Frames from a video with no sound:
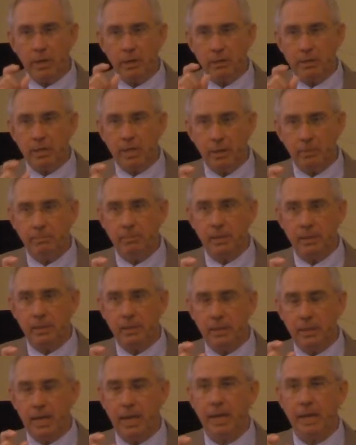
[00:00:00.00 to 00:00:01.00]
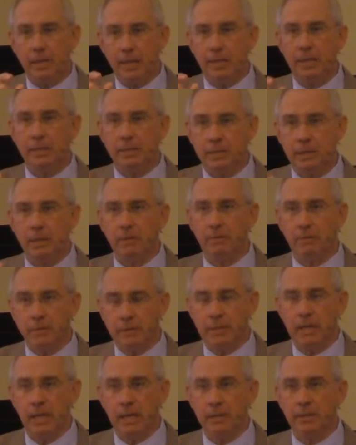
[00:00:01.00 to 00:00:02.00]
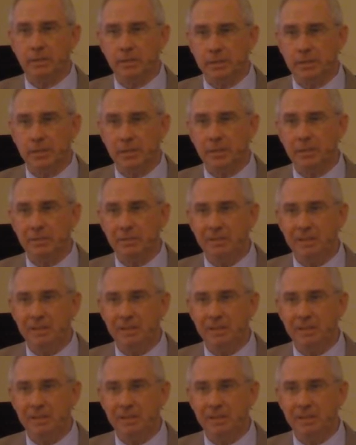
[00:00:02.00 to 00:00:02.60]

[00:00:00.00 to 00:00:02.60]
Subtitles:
are tempted, that in itself is not the sin.